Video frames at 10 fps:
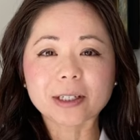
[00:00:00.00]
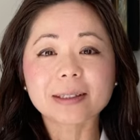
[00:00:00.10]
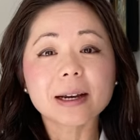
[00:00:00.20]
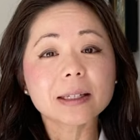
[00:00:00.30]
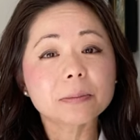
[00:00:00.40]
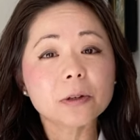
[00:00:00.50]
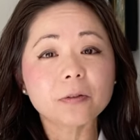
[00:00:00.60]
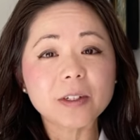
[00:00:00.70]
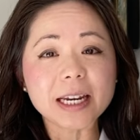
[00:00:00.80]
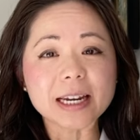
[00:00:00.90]
does move
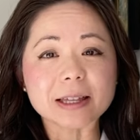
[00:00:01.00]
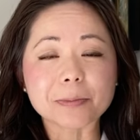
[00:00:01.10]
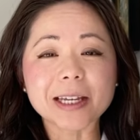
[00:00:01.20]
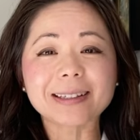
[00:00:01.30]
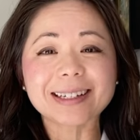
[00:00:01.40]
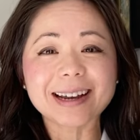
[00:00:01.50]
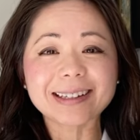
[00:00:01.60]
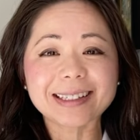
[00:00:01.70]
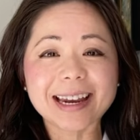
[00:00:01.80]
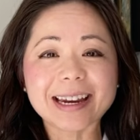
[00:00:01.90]
teeth, but it does
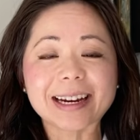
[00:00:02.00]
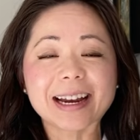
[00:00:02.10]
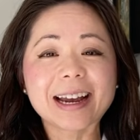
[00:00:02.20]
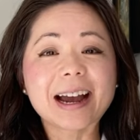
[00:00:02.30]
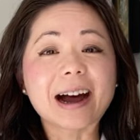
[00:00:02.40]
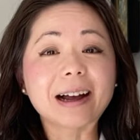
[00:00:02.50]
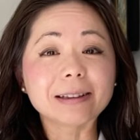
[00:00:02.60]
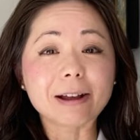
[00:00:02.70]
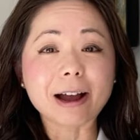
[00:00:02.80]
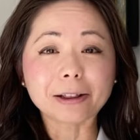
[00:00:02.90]
take a
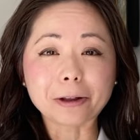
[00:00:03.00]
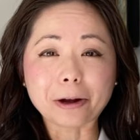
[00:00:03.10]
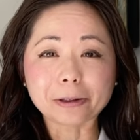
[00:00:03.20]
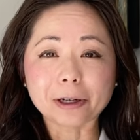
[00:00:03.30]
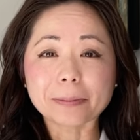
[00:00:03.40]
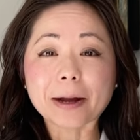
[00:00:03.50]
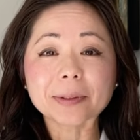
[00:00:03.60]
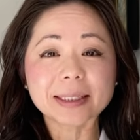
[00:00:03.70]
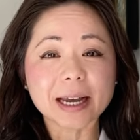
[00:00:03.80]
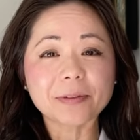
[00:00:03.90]
lot longer, about
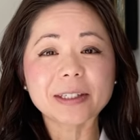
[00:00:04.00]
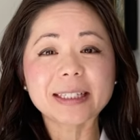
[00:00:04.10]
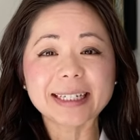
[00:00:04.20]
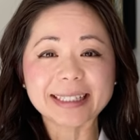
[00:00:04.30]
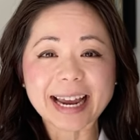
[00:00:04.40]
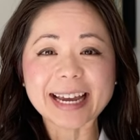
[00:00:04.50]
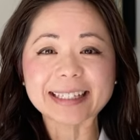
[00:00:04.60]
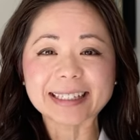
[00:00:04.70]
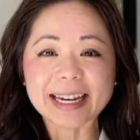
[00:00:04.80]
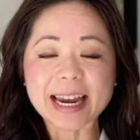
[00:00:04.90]
7 to
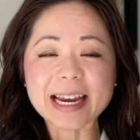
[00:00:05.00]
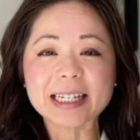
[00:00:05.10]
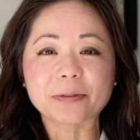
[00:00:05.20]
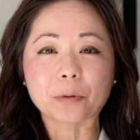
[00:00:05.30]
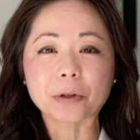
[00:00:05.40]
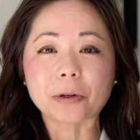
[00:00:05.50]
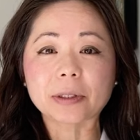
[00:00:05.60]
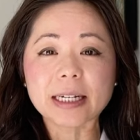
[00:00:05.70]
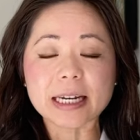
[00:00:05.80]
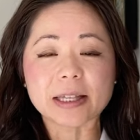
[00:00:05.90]
10 days for your
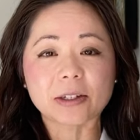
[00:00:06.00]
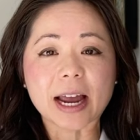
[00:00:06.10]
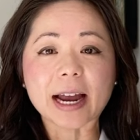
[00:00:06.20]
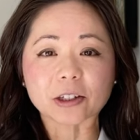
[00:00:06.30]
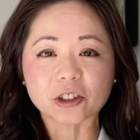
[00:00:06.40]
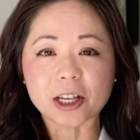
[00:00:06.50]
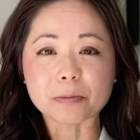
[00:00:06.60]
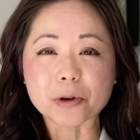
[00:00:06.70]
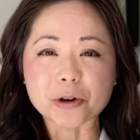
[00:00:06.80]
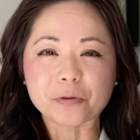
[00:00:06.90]
teeth to actually
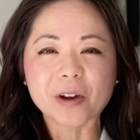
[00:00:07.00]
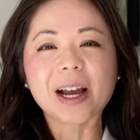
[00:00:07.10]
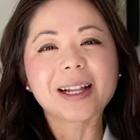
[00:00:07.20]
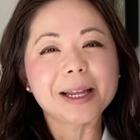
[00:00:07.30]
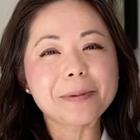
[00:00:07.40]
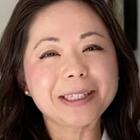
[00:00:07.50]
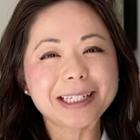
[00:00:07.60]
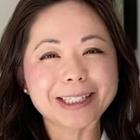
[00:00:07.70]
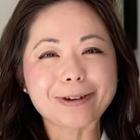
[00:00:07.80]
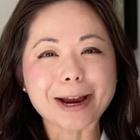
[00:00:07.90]
move. Let me
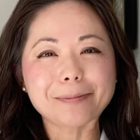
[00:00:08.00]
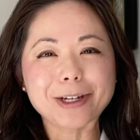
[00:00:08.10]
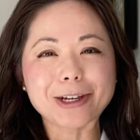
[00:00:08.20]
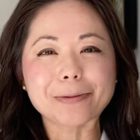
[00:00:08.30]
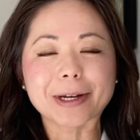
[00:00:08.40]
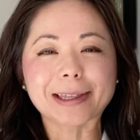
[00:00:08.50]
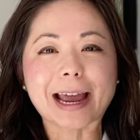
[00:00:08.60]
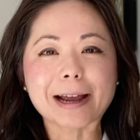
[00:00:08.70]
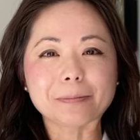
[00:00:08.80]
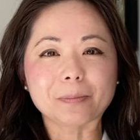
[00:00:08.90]
describe to you what
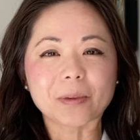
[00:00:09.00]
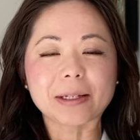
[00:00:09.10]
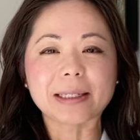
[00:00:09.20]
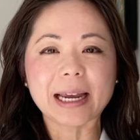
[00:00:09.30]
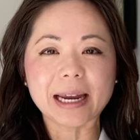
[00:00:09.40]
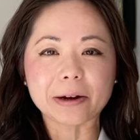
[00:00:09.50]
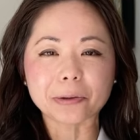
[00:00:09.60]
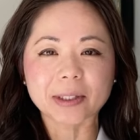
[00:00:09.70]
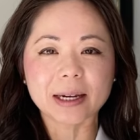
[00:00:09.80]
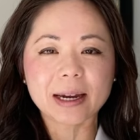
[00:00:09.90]
that
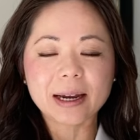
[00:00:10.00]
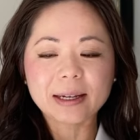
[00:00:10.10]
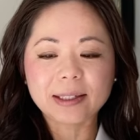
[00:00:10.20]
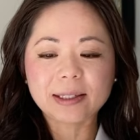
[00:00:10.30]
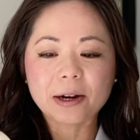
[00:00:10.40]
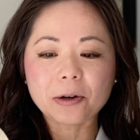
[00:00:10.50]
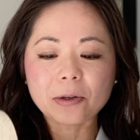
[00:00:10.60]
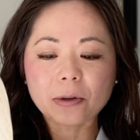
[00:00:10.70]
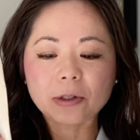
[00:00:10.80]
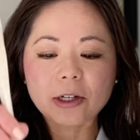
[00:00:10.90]
entails. So
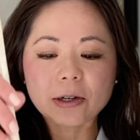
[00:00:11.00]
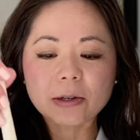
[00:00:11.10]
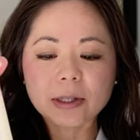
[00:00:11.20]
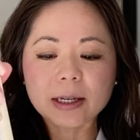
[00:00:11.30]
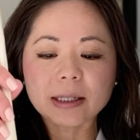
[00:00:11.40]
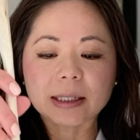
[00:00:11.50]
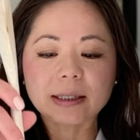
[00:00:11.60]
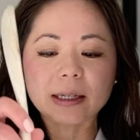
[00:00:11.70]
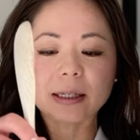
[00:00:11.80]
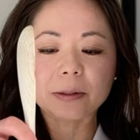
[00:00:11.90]
your tooth is
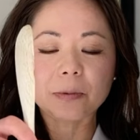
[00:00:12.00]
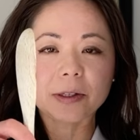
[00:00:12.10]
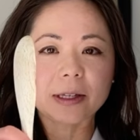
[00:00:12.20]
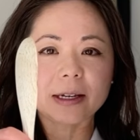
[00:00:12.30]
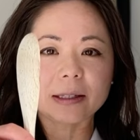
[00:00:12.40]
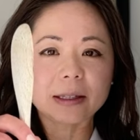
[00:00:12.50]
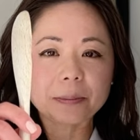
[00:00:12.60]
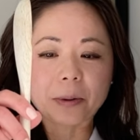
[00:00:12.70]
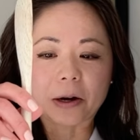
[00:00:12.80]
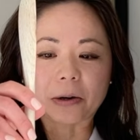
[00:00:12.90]
sitting within the
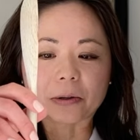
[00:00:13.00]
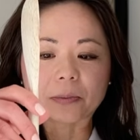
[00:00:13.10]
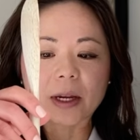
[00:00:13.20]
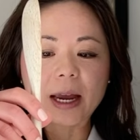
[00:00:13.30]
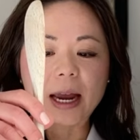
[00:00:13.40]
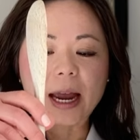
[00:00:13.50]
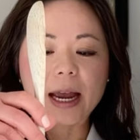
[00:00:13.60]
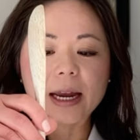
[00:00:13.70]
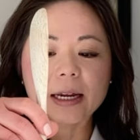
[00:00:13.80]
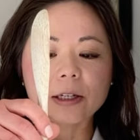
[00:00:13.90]
bone
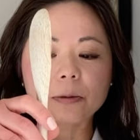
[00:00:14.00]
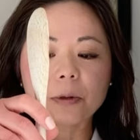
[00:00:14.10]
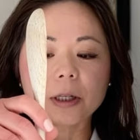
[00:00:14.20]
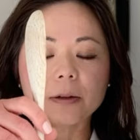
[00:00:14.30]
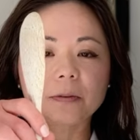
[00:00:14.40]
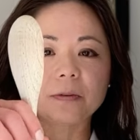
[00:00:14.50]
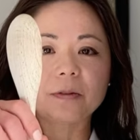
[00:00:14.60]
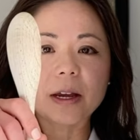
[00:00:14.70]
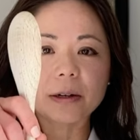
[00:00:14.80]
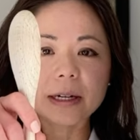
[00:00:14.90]
and you put a very